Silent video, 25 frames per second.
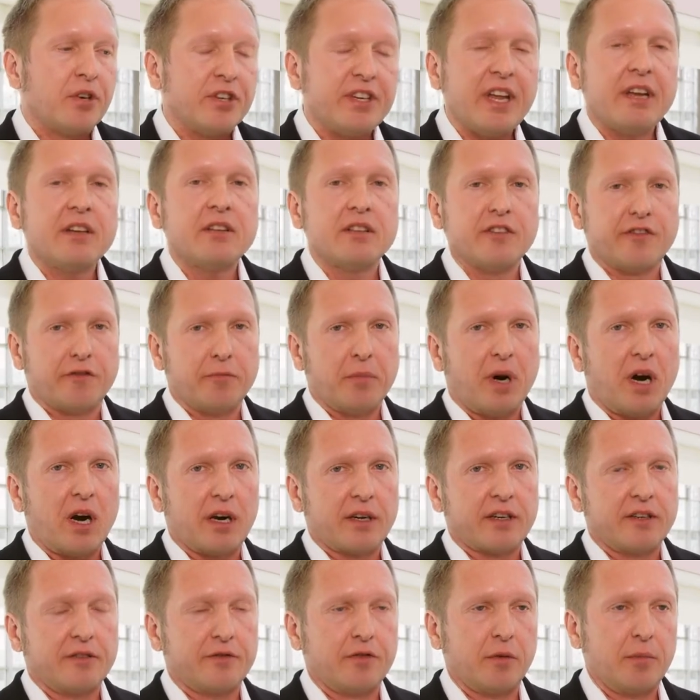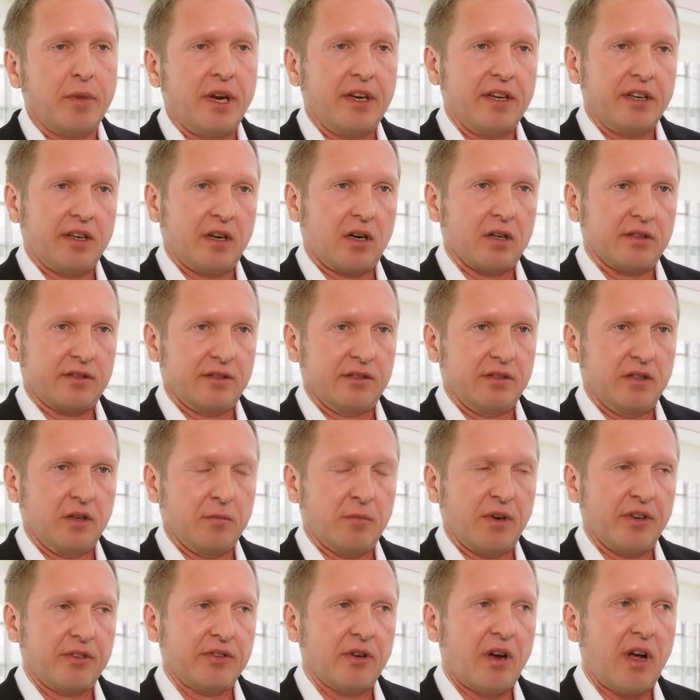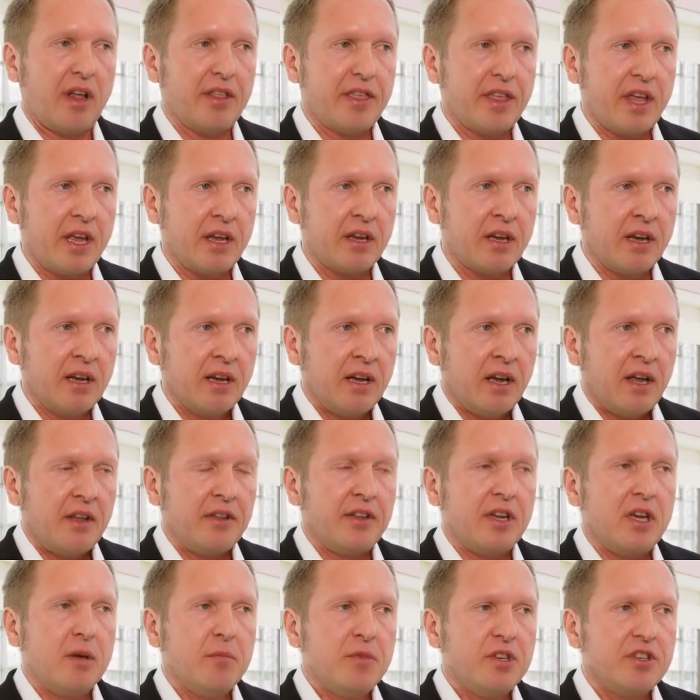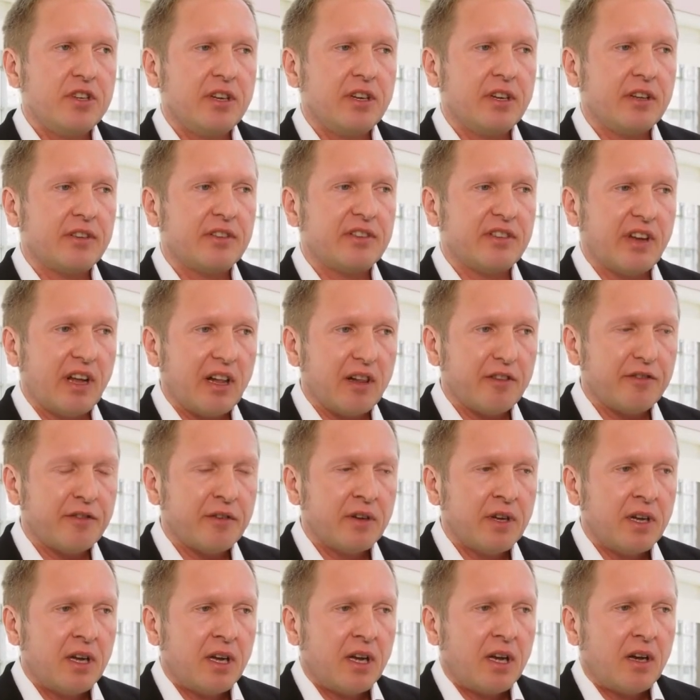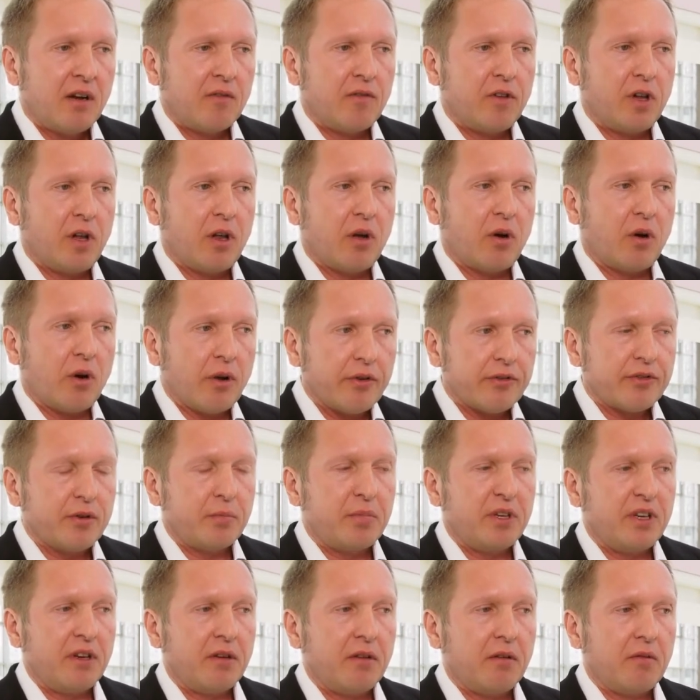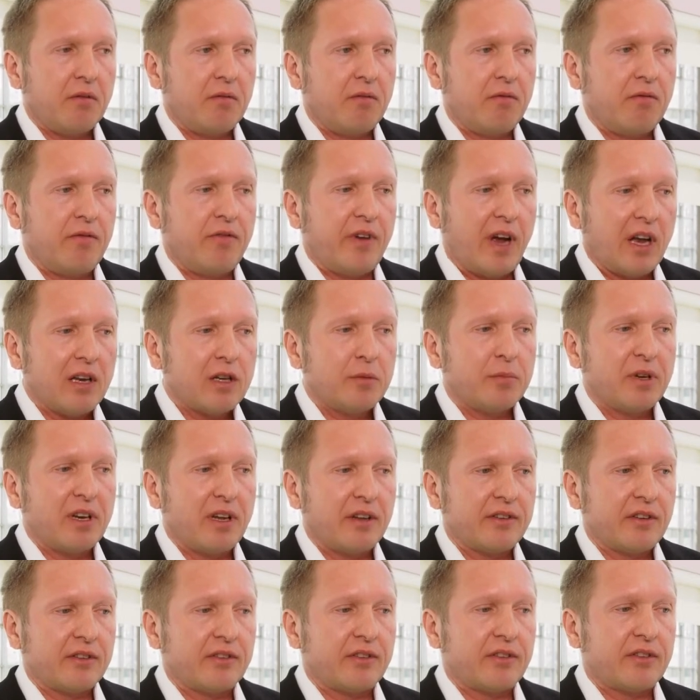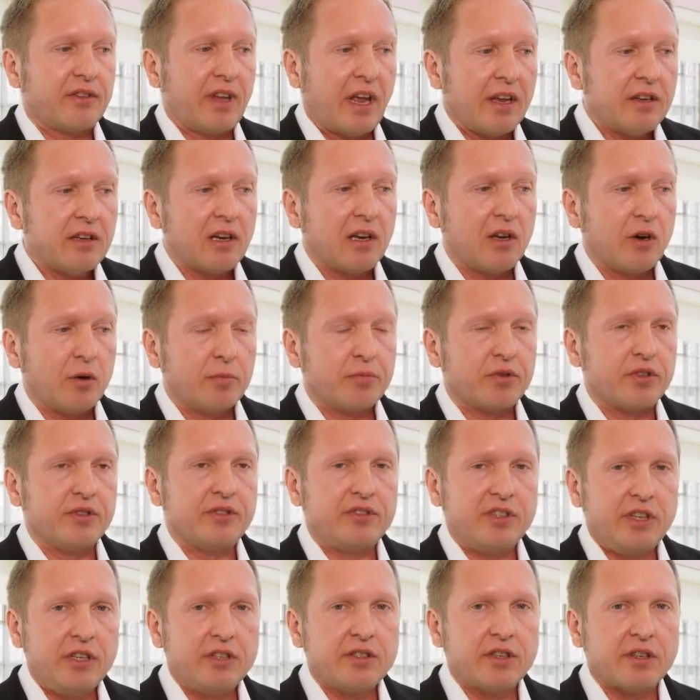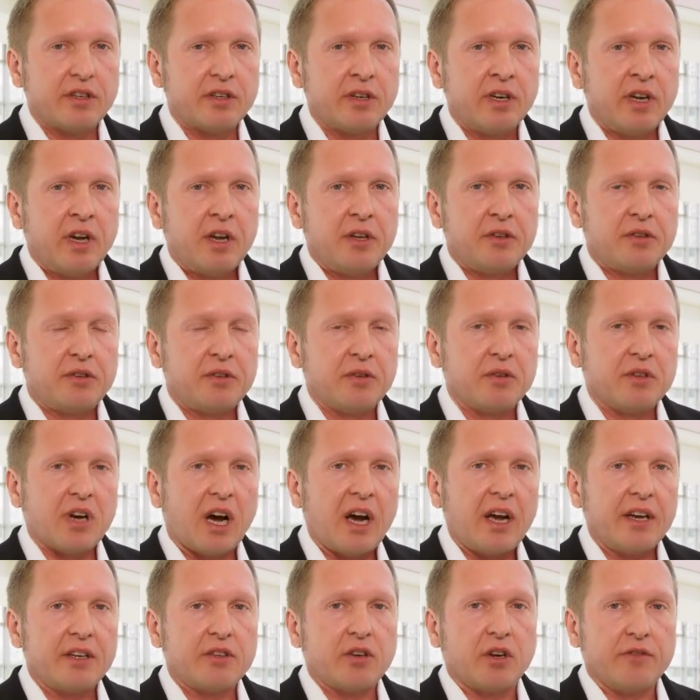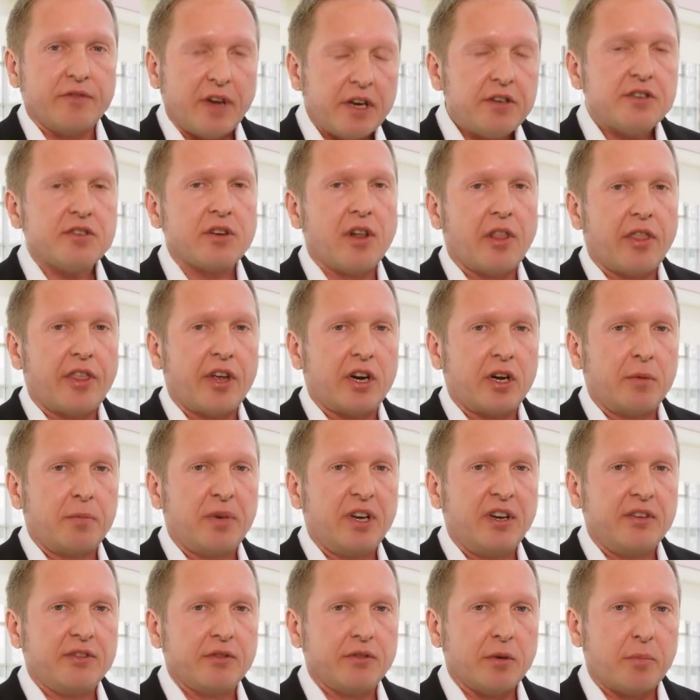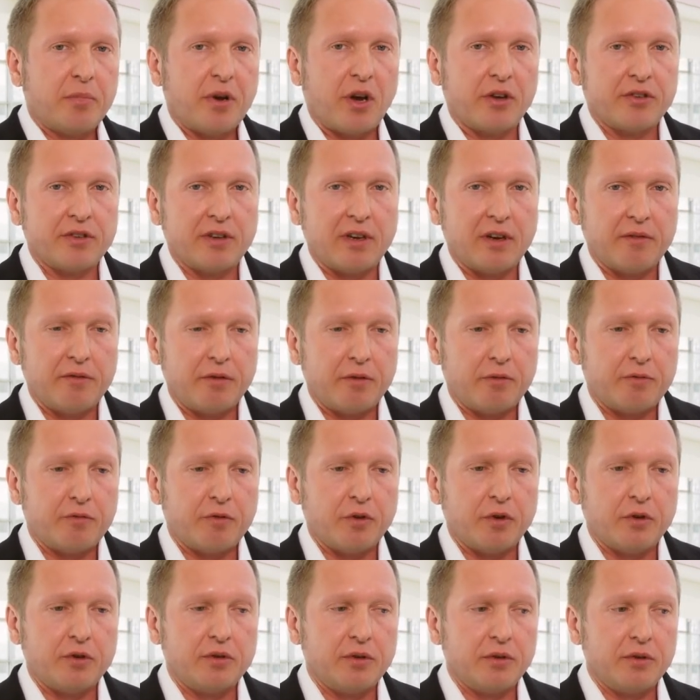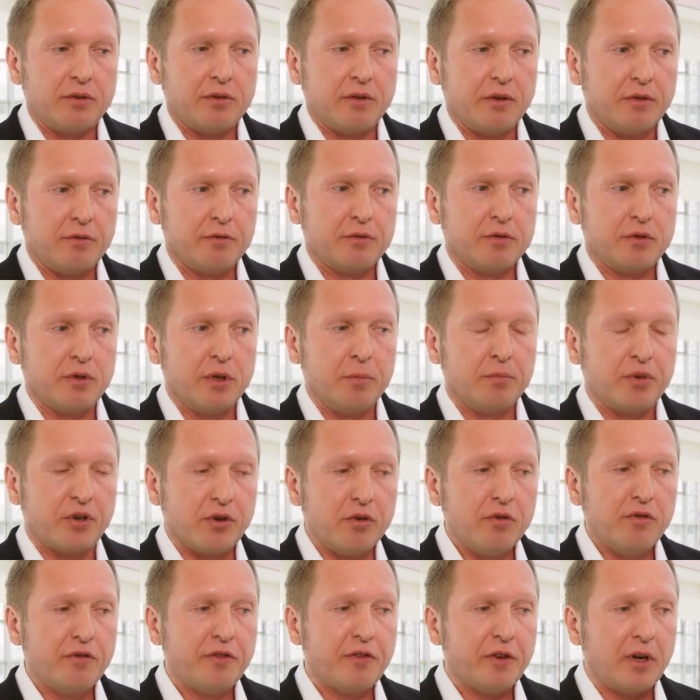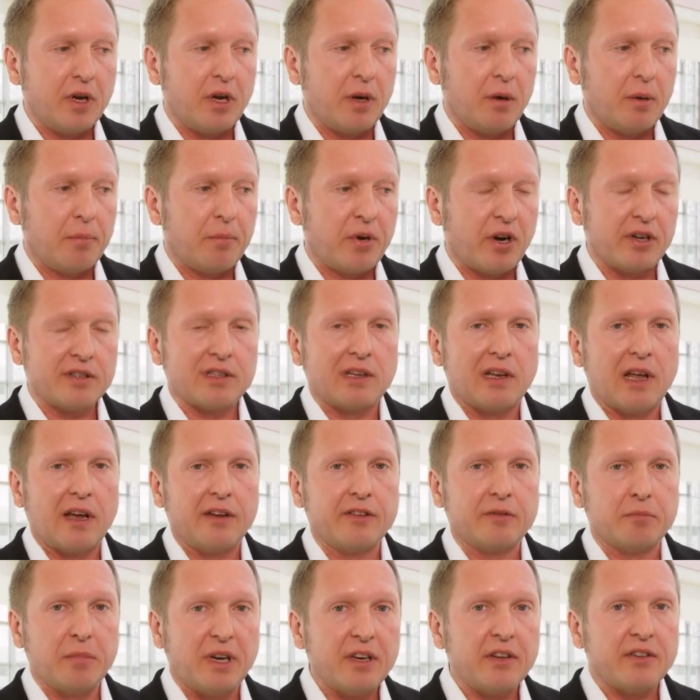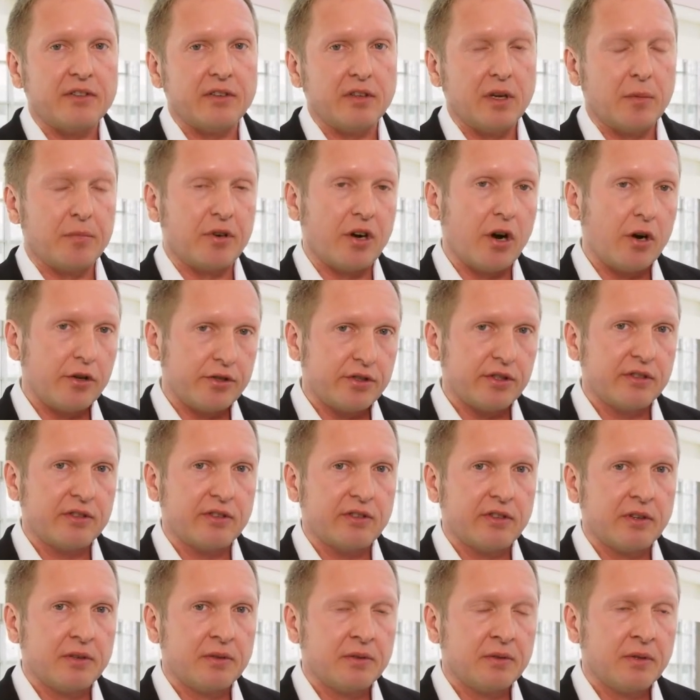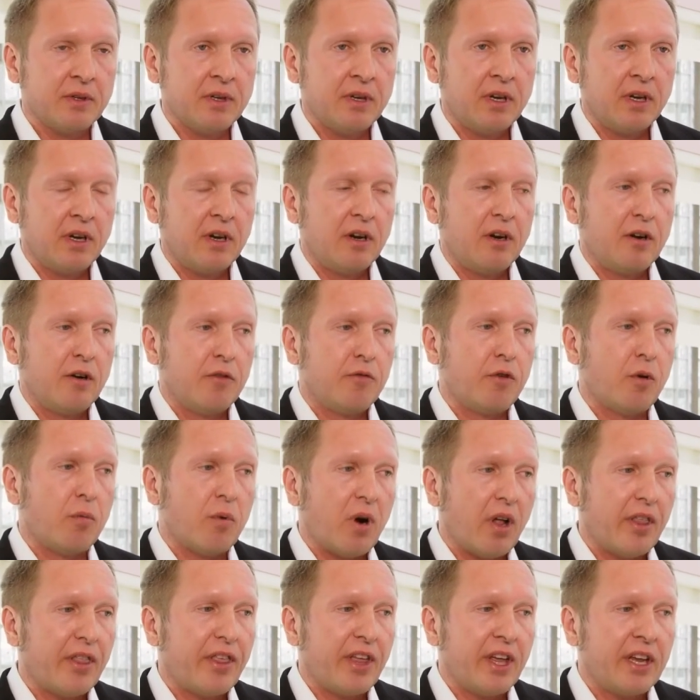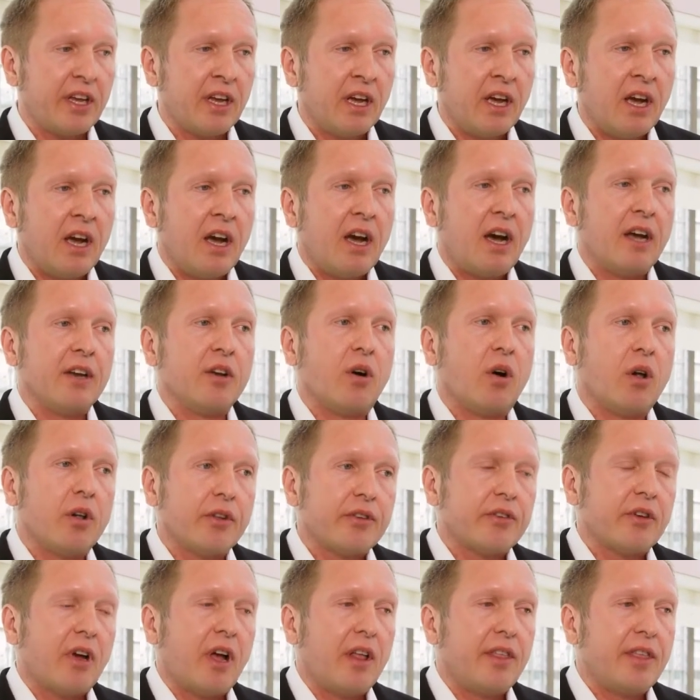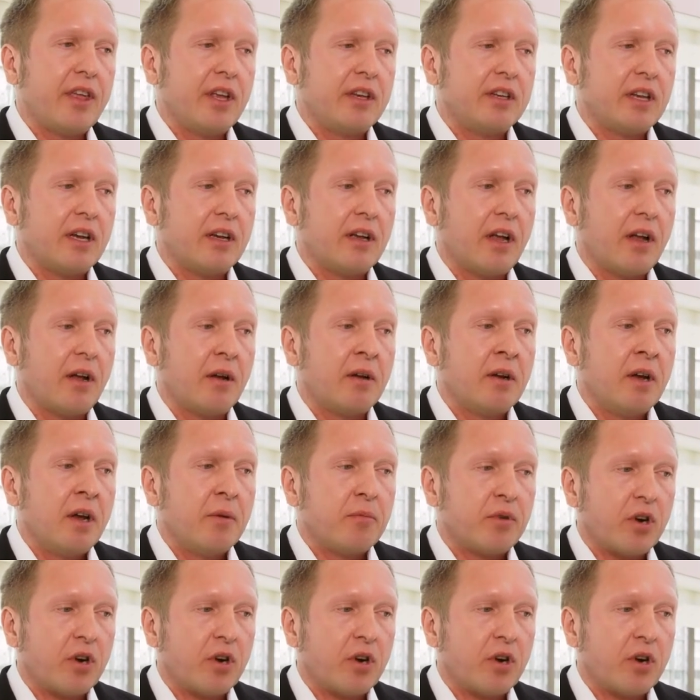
predictive marker for many carcinomas. So I think the imaging itself will also be valuable as a standalone procedure to guide conventional therapies and to improve personalized medicine approaches, for one thing. And also, I think there are